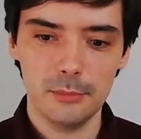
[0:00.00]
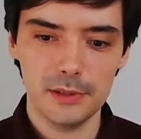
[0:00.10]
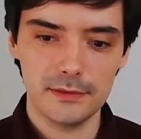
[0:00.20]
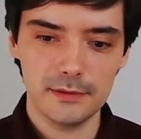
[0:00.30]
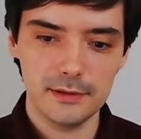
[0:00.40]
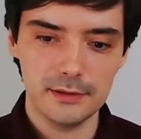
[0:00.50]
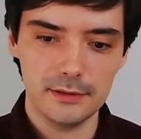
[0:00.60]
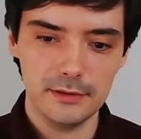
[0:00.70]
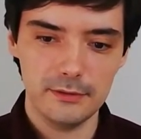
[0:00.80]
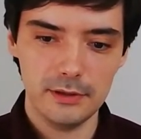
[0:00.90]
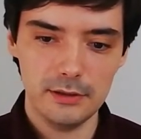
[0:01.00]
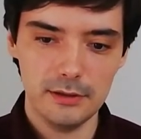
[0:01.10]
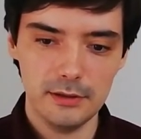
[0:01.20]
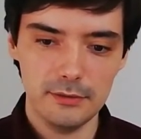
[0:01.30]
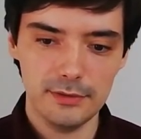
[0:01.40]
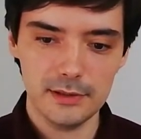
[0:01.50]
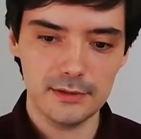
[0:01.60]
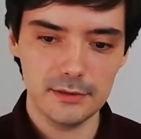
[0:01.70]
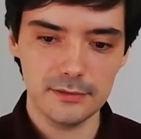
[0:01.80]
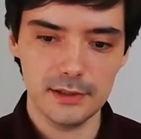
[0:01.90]
But the
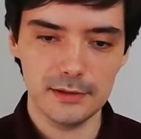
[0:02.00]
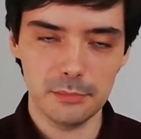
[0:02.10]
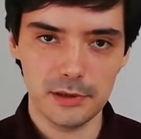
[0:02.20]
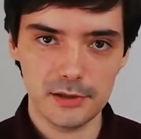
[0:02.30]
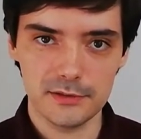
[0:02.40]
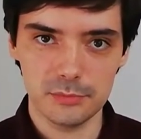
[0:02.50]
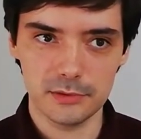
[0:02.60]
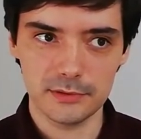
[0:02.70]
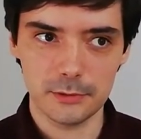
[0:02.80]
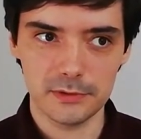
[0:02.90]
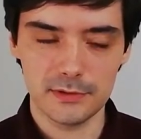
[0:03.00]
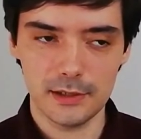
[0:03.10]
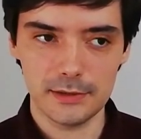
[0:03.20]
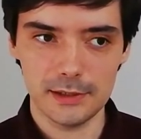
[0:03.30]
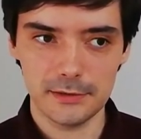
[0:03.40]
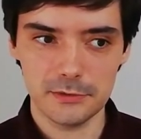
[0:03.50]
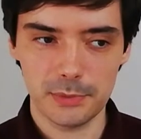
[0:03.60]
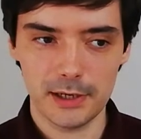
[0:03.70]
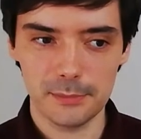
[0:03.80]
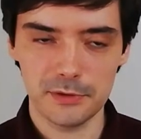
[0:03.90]
infinitives and the participles, I would say that it's
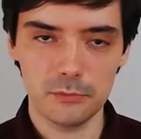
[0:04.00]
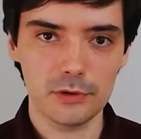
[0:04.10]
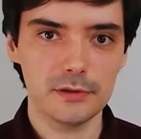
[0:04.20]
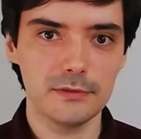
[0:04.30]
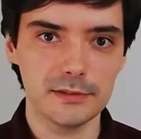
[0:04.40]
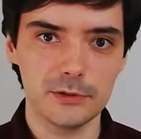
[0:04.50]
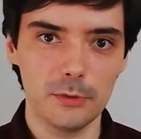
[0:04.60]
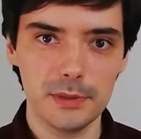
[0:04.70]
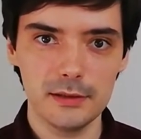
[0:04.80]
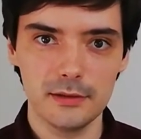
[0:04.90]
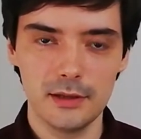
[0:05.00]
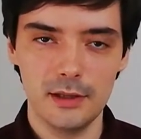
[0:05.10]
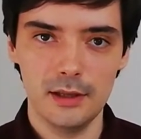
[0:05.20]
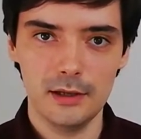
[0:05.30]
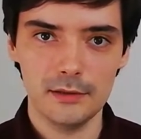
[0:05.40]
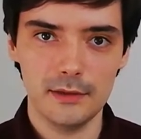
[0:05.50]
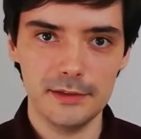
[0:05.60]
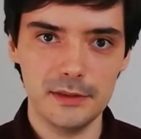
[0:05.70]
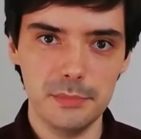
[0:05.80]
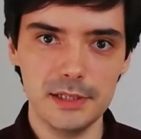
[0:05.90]
perhaps a more advanced topic
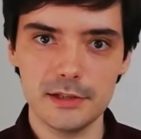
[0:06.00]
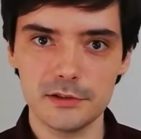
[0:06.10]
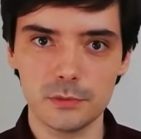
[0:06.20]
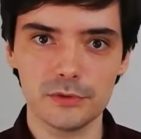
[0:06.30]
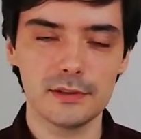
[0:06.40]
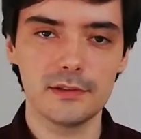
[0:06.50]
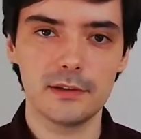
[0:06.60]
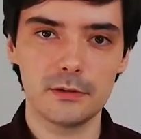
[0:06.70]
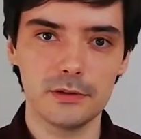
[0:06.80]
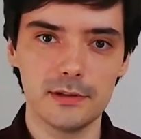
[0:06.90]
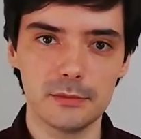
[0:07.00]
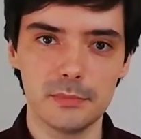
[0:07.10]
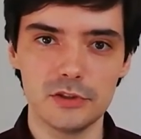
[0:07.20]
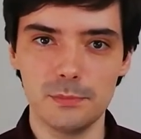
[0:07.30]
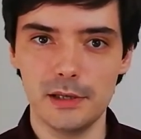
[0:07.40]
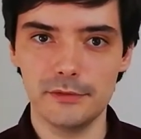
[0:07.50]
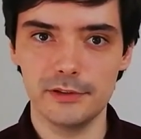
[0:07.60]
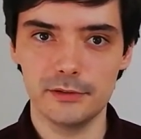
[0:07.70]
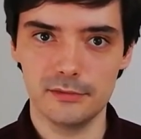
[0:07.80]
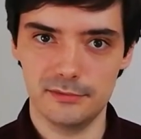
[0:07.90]
that the beginners won't necessarily take much
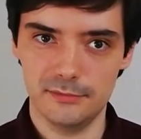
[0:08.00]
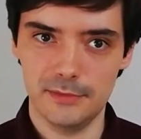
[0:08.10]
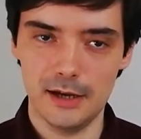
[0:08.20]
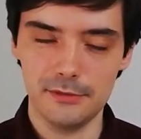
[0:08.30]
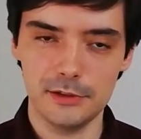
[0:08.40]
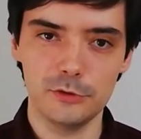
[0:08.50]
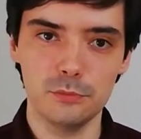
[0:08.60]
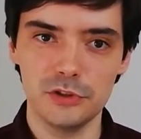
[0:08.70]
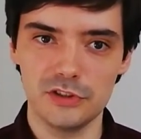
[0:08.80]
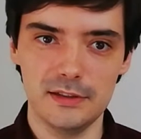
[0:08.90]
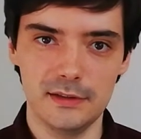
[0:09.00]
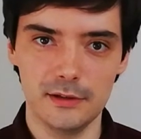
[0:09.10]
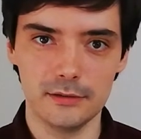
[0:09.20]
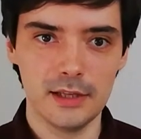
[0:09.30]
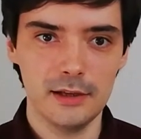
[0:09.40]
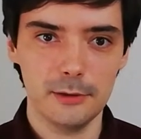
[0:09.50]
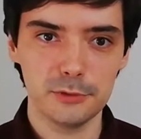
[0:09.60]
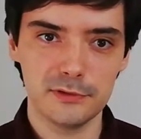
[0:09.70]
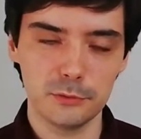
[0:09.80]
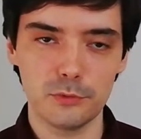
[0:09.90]
benefit of diving into much detail. I
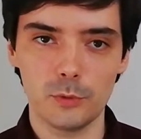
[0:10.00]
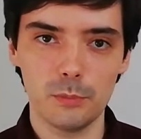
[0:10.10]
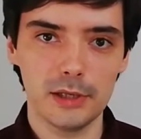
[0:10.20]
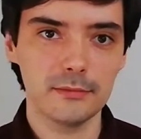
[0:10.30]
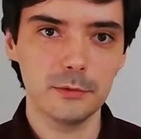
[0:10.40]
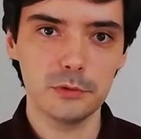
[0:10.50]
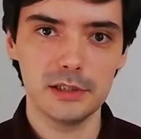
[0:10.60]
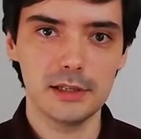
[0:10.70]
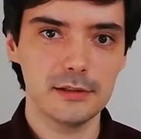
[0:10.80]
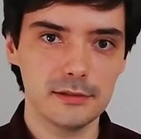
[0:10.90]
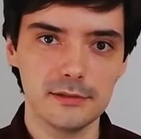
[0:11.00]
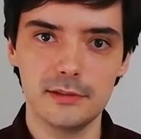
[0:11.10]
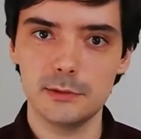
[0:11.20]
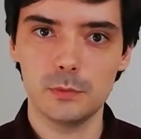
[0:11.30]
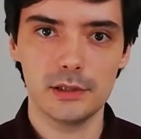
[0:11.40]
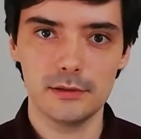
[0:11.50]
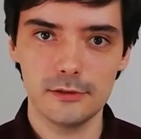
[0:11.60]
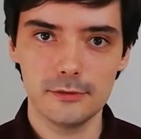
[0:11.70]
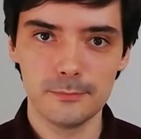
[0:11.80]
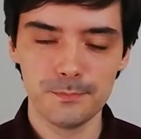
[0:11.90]
would still recommend looking at it and seeing what it
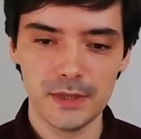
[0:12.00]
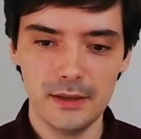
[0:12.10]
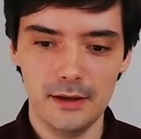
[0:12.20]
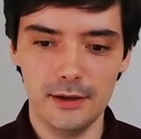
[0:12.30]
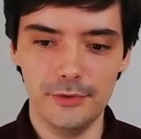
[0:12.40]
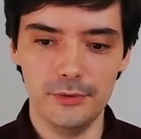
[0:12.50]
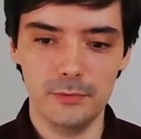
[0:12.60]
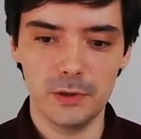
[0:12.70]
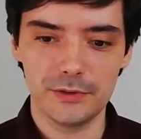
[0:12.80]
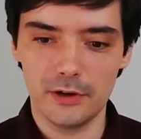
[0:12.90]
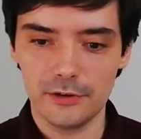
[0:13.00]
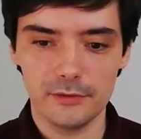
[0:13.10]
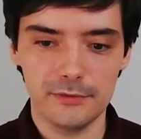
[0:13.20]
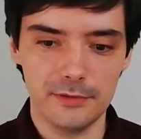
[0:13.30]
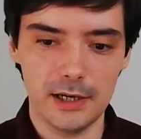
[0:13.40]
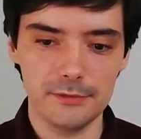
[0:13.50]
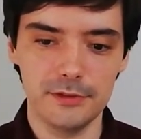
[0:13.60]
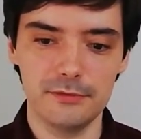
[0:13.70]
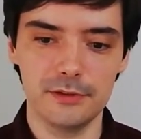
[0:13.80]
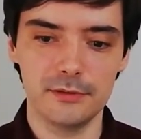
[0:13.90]
is and what are the
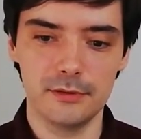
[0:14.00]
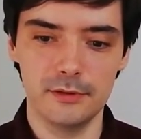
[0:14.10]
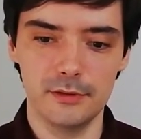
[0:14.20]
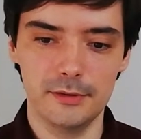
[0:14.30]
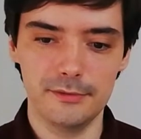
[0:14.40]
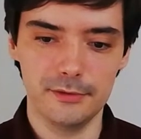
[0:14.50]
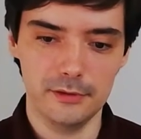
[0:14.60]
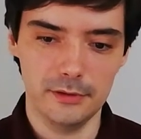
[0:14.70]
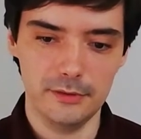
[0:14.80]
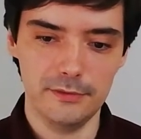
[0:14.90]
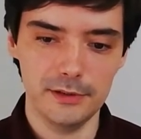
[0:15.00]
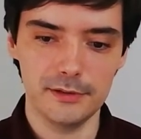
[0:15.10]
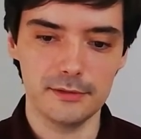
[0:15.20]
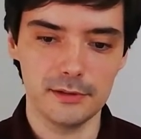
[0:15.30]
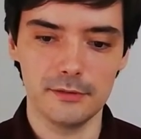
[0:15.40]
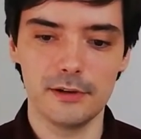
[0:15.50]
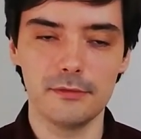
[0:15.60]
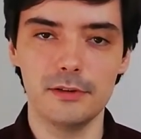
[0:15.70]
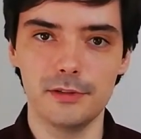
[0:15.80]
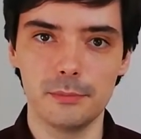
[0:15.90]
5 different infinitives and the
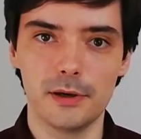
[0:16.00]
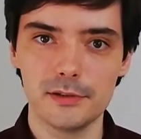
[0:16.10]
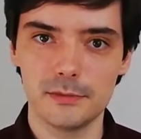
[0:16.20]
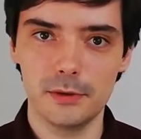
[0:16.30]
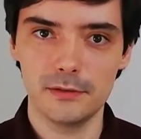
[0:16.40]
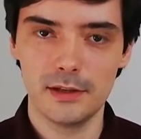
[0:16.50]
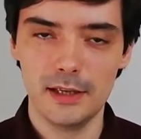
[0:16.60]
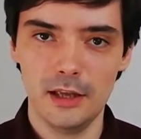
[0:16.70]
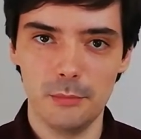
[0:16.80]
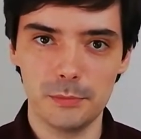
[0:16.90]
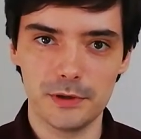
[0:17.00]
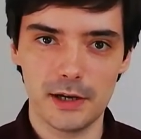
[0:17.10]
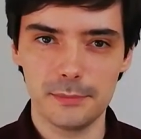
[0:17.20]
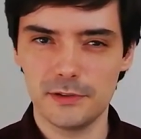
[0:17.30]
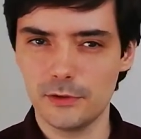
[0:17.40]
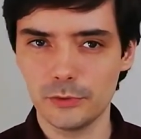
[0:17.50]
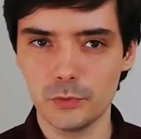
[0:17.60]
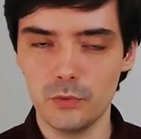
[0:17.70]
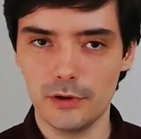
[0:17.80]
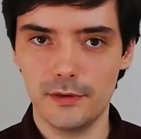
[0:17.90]
5 different participles, but perhaps it's not
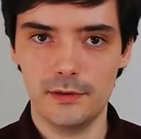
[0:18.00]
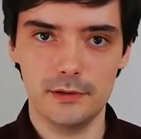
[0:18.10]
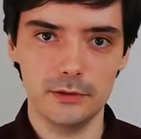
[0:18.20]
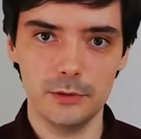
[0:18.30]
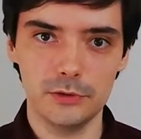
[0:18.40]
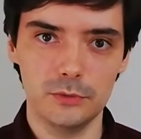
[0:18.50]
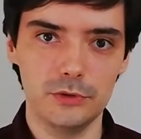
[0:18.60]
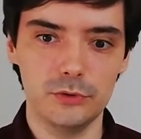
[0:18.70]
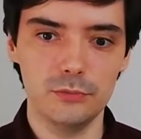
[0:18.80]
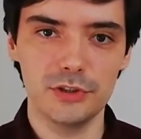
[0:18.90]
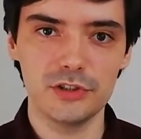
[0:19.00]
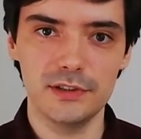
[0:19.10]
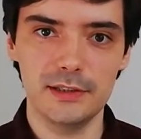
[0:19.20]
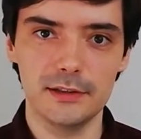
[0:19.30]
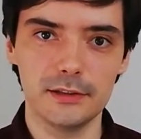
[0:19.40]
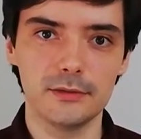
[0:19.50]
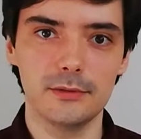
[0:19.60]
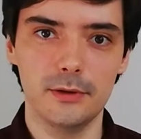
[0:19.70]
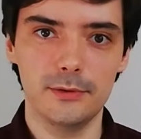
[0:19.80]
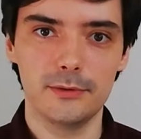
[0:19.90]
too worth it in going into much detail into those.